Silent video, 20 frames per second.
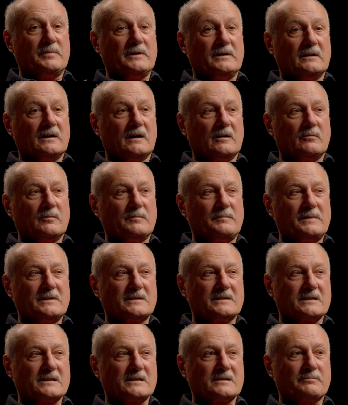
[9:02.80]
be, I would be
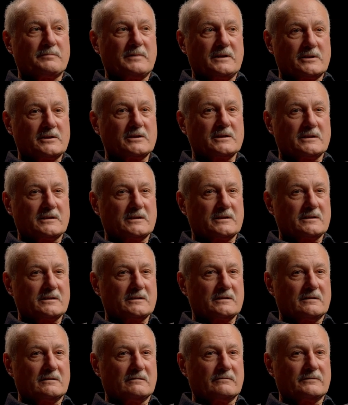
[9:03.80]
suspicious
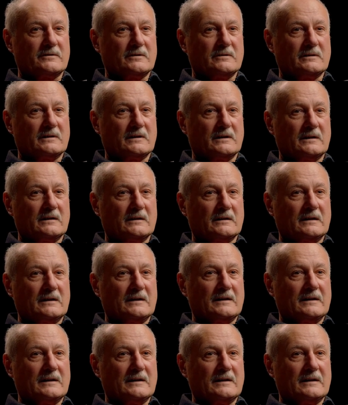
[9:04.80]
of doing that.